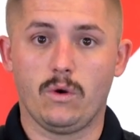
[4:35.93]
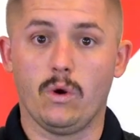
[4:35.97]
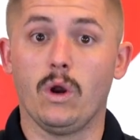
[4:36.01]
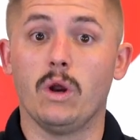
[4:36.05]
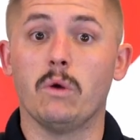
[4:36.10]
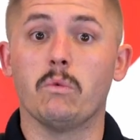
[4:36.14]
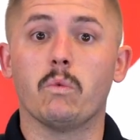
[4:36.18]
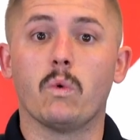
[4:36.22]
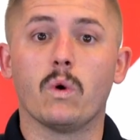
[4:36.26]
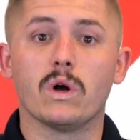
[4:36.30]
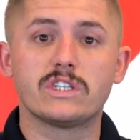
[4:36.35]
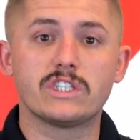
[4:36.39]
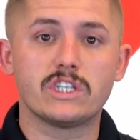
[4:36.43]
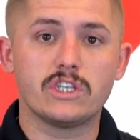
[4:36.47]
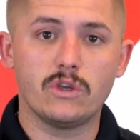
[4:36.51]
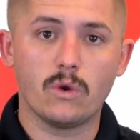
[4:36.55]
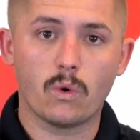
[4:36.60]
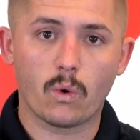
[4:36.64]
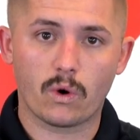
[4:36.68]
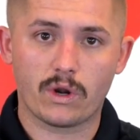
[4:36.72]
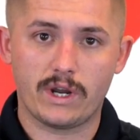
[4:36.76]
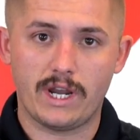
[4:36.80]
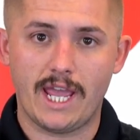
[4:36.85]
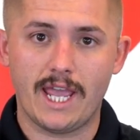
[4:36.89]
Or what's
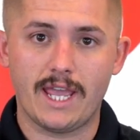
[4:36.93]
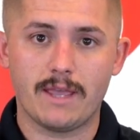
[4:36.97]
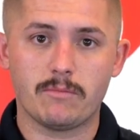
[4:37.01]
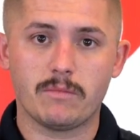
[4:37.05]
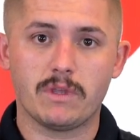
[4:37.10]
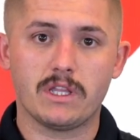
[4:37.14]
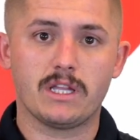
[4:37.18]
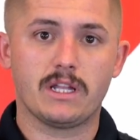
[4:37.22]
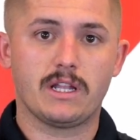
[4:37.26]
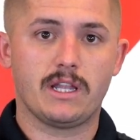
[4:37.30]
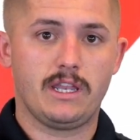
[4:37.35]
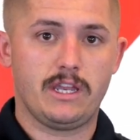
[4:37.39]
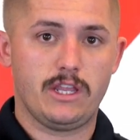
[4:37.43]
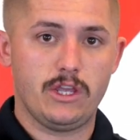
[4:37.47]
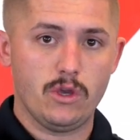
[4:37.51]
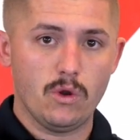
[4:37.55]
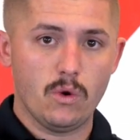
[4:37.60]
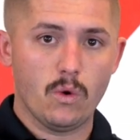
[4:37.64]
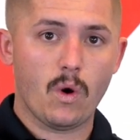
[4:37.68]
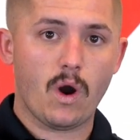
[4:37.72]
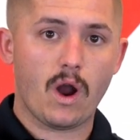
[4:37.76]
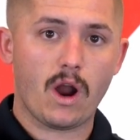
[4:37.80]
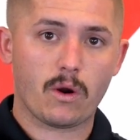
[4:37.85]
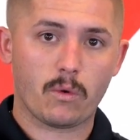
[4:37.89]
your name?
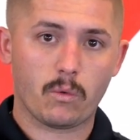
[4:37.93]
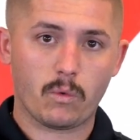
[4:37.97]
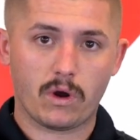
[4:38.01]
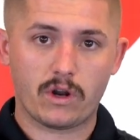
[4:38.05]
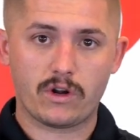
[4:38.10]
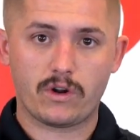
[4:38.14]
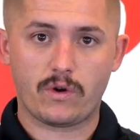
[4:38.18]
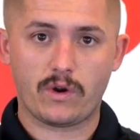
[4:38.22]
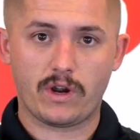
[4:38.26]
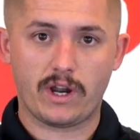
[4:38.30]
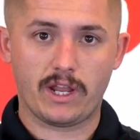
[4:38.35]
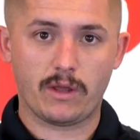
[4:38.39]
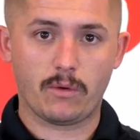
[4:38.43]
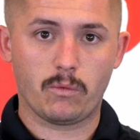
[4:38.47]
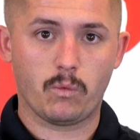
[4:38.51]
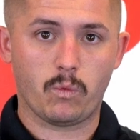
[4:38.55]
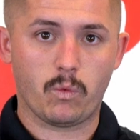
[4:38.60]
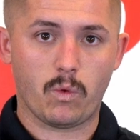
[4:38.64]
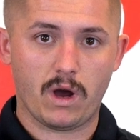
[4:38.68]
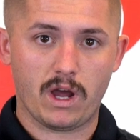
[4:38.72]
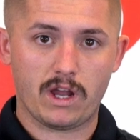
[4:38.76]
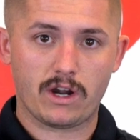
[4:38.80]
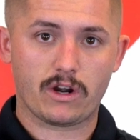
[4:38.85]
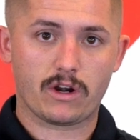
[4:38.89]
You are wondering
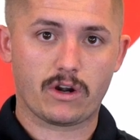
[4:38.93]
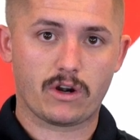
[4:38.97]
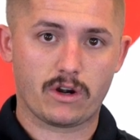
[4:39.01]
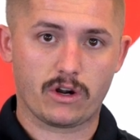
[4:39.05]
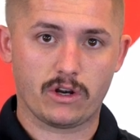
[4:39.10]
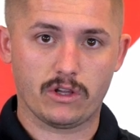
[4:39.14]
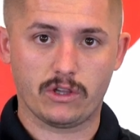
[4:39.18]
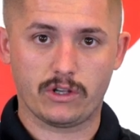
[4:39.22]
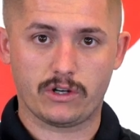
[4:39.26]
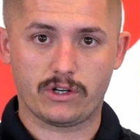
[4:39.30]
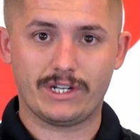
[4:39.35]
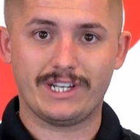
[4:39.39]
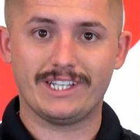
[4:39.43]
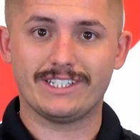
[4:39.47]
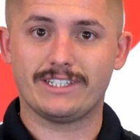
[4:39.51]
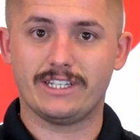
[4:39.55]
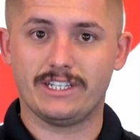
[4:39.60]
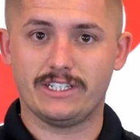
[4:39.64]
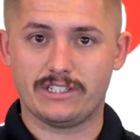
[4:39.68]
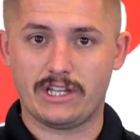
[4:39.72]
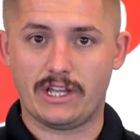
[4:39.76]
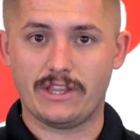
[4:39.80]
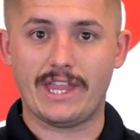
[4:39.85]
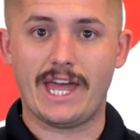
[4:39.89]
what her alertness
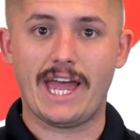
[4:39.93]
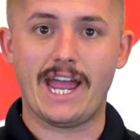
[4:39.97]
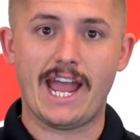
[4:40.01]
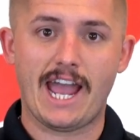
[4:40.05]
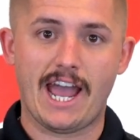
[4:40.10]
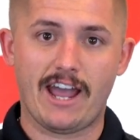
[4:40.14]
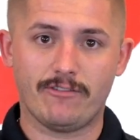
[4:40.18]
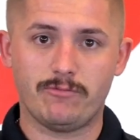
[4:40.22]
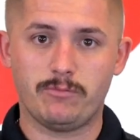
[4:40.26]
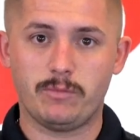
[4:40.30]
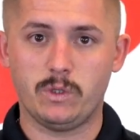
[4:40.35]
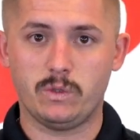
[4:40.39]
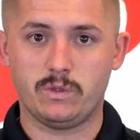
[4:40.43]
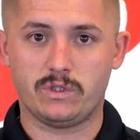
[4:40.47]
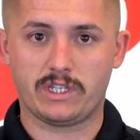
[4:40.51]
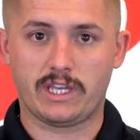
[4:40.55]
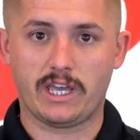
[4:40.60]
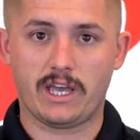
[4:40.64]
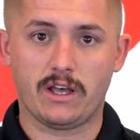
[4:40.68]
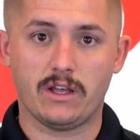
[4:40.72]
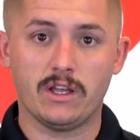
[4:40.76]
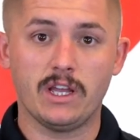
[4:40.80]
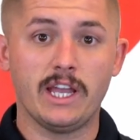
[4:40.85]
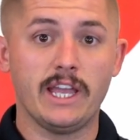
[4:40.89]
is on that AVPU
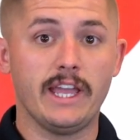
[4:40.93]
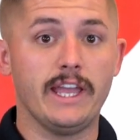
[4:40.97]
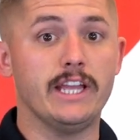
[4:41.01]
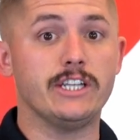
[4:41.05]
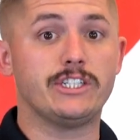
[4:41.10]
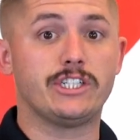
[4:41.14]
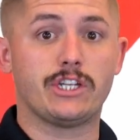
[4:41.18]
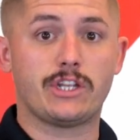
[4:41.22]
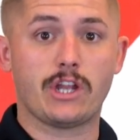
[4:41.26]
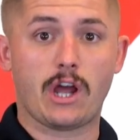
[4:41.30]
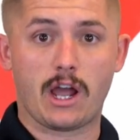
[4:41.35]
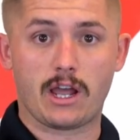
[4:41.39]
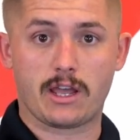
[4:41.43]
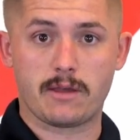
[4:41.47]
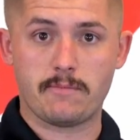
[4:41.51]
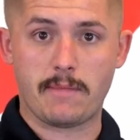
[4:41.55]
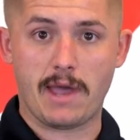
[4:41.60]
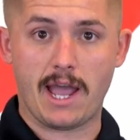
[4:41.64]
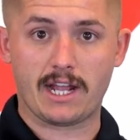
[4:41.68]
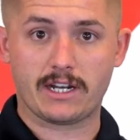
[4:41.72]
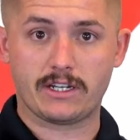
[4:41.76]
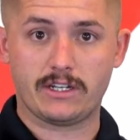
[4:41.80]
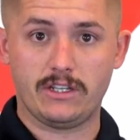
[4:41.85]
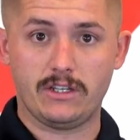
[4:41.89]
scale. Is she talking
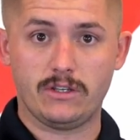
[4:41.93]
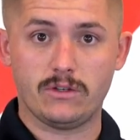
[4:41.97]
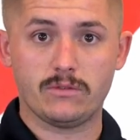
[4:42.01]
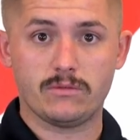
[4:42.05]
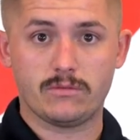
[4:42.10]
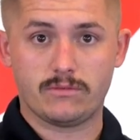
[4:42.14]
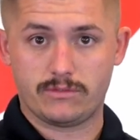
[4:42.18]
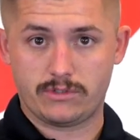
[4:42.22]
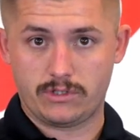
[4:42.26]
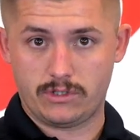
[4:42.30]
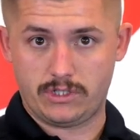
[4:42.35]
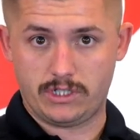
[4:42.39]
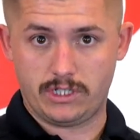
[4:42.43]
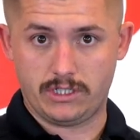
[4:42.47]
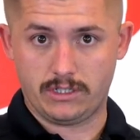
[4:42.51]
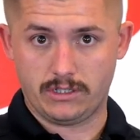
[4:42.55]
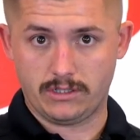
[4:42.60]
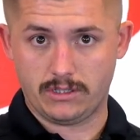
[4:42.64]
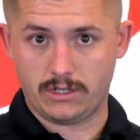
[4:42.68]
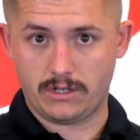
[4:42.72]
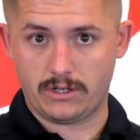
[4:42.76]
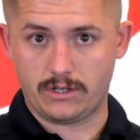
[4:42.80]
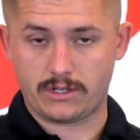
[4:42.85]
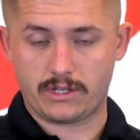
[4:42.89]
back to you? So she's
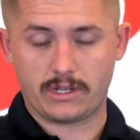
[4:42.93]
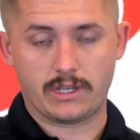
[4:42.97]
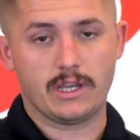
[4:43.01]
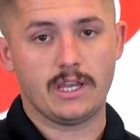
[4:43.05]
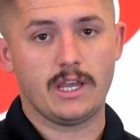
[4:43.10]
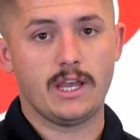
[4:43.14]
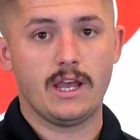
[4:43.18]
alert.